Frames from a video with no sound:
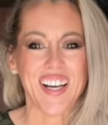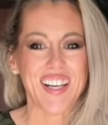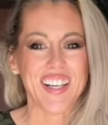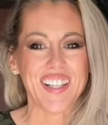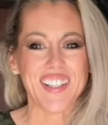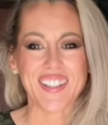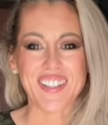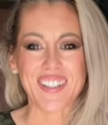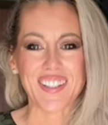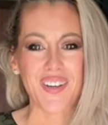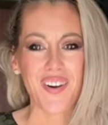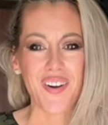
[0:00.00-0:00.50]

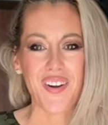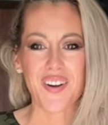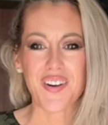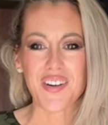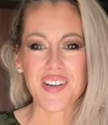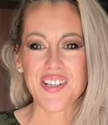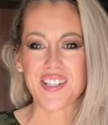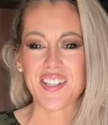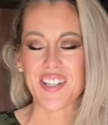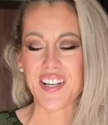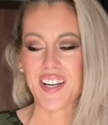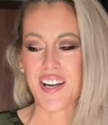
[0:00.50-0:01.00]
the
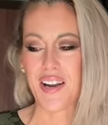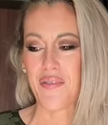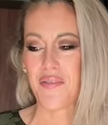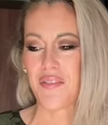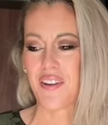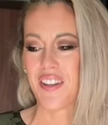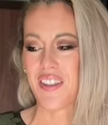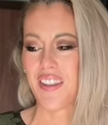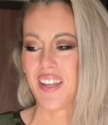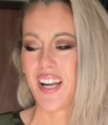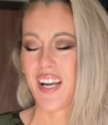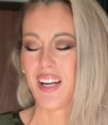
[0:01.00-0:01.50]
colors and
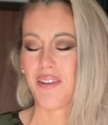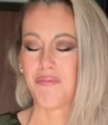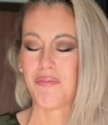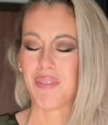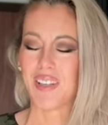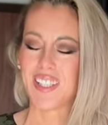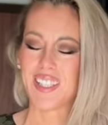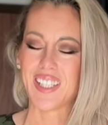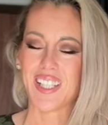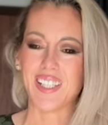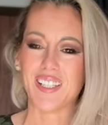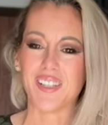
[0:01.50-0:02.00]
everything,
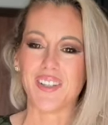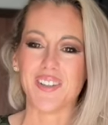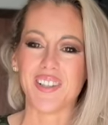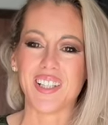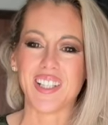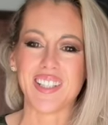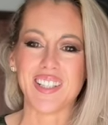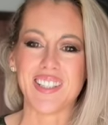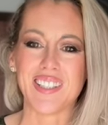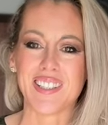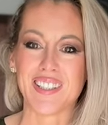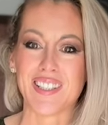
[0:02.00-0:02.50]
but I know
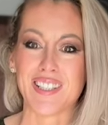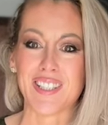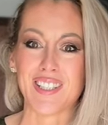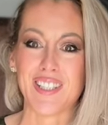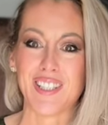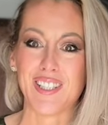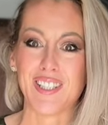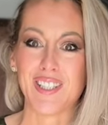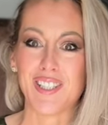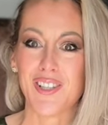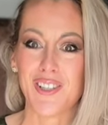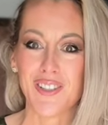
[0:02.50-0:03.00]
that this is
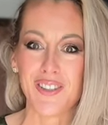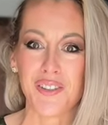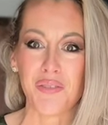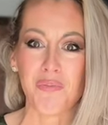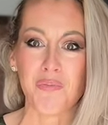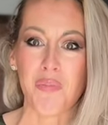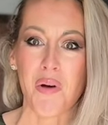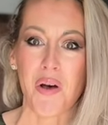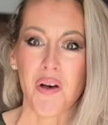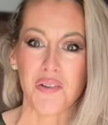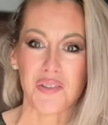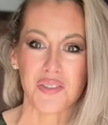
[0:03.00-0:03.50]
not
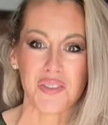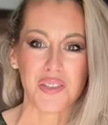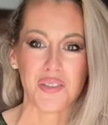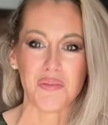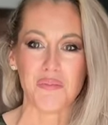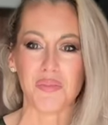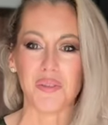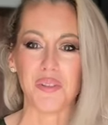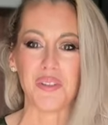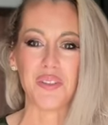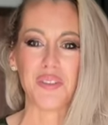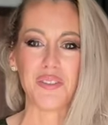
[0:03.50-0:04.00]

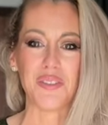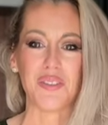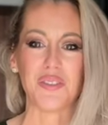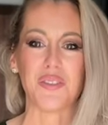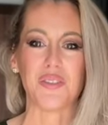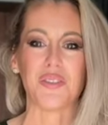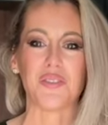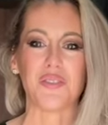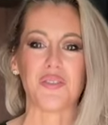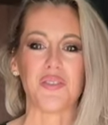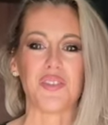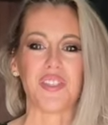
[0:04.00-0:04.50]
possible
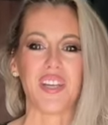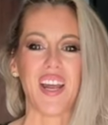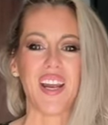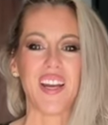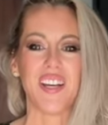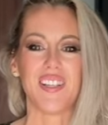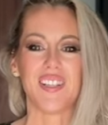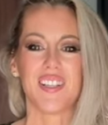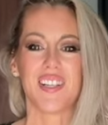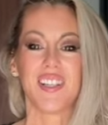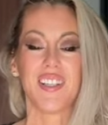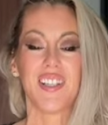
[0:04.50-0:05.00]
to
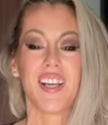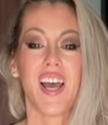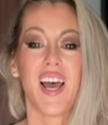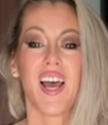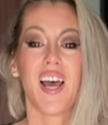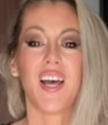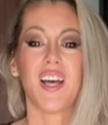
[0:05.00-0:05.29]
change it.